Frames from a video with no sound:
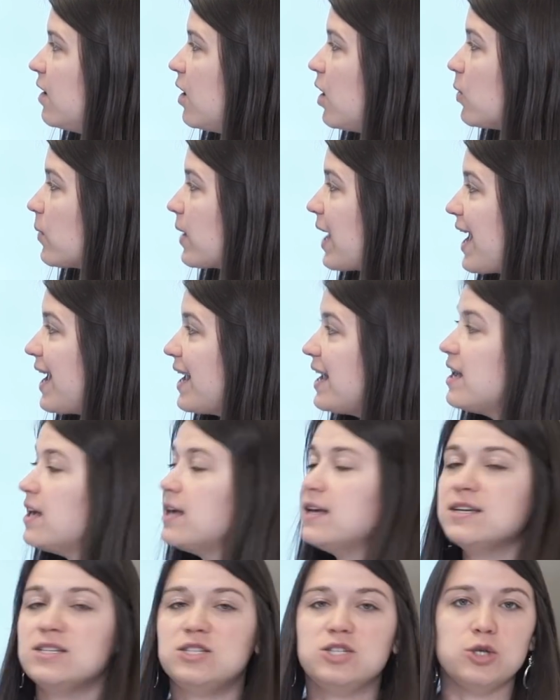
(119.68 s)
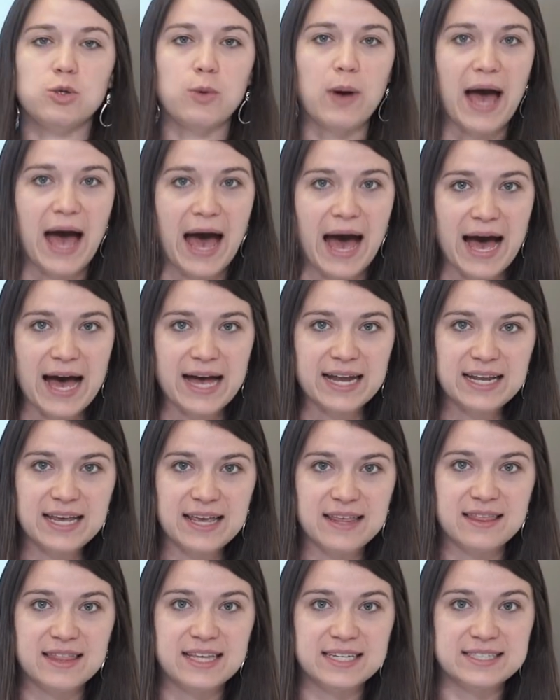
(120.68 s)
Okay, to add
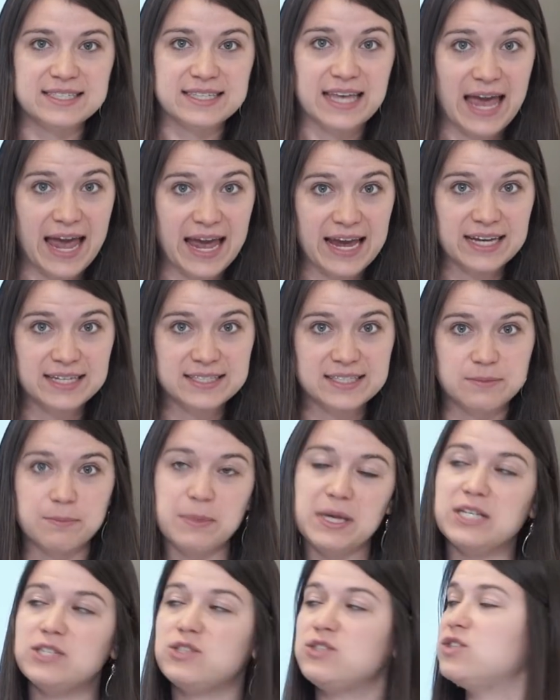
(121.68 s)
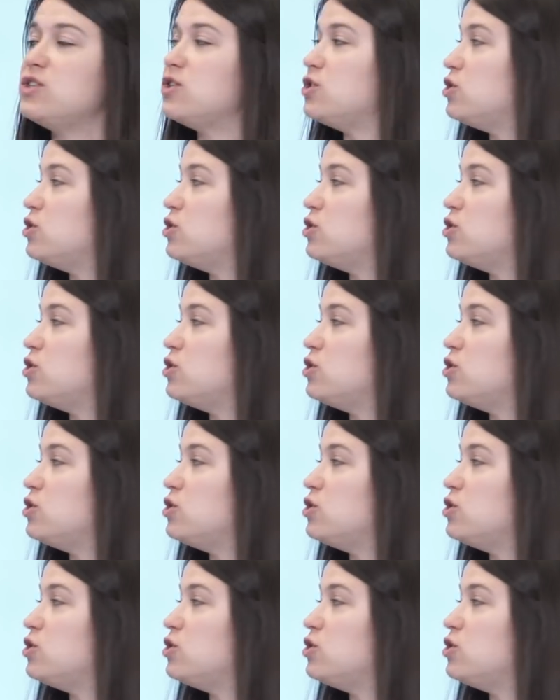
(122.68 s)
in this case means to